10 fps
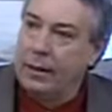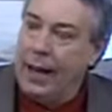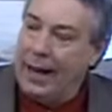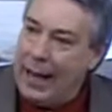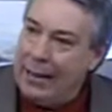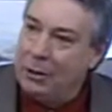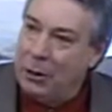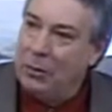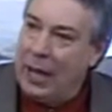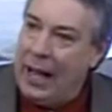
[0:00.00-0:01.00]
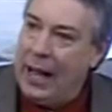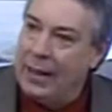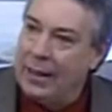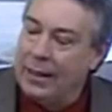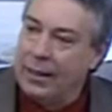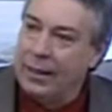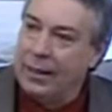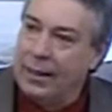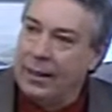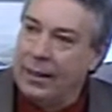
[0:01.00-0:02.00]
I can't do that.
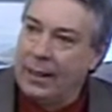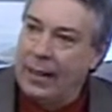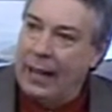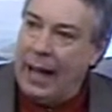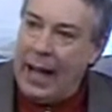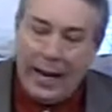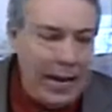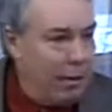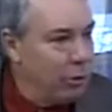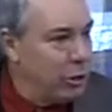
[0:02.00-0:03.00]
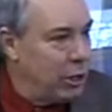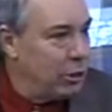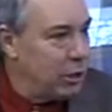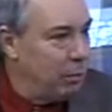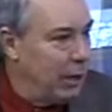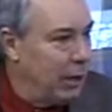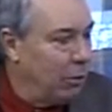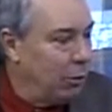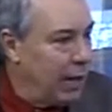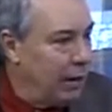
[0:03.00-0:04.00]
I can't resist a big
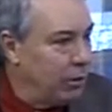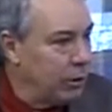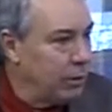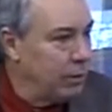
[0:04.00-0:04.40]
old devil.